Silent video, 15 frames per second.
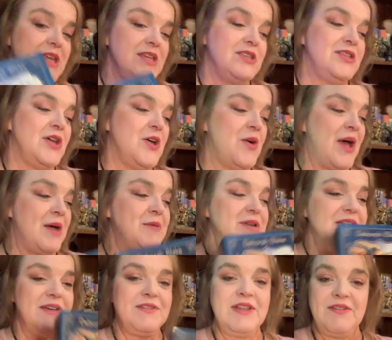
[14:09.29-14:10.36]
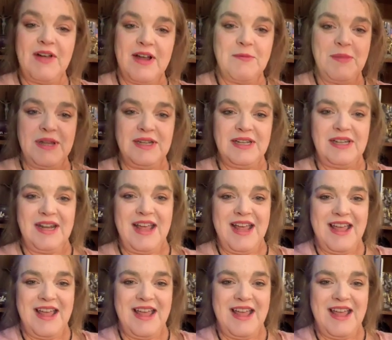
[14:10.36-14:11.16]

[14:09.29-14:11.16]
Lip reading: So I would definitely recommend it,